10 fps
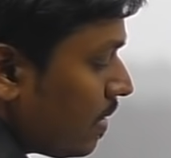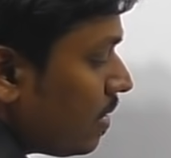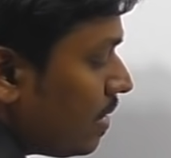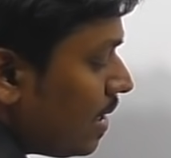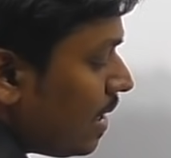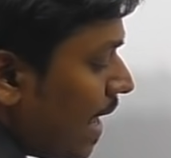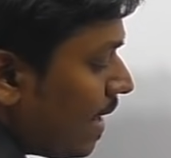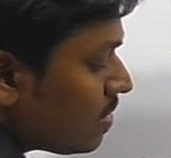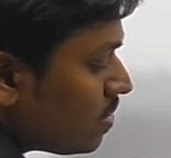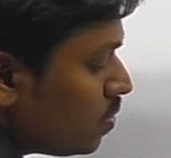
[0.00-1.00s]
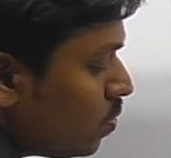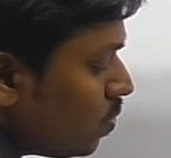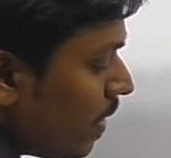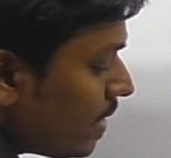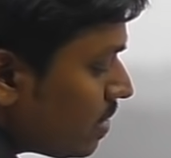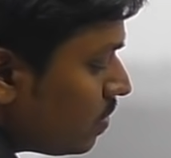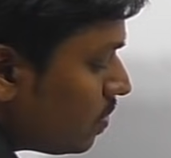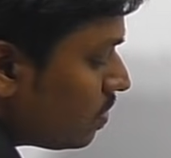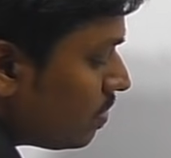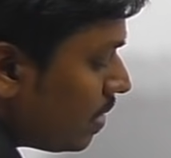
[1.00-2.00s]
Then
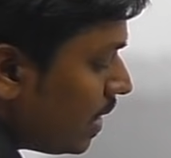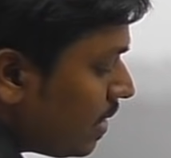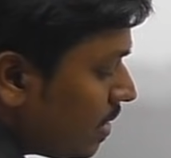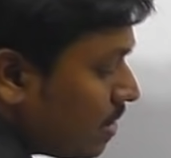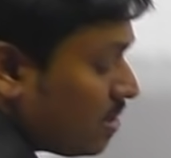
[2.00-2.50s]
x2, right?